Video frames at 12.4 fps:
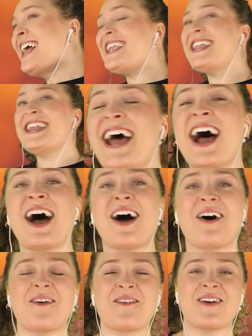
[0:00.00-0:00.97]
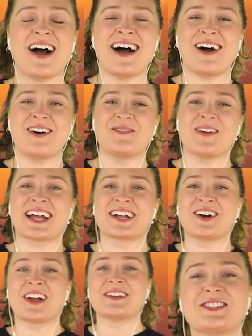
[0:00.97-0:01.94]
No! Oh my
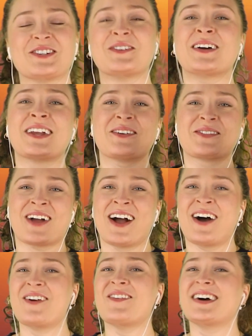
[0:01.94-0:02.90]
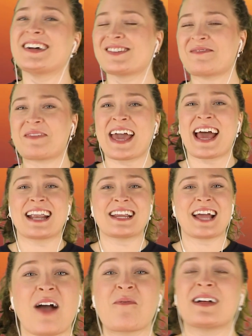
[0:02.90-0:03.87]
God, two in a row? Man,
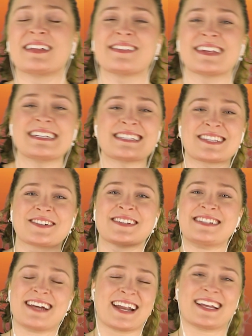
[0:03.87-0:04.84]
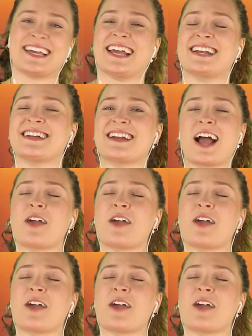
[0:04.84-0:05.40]
well, at least they're dedicated.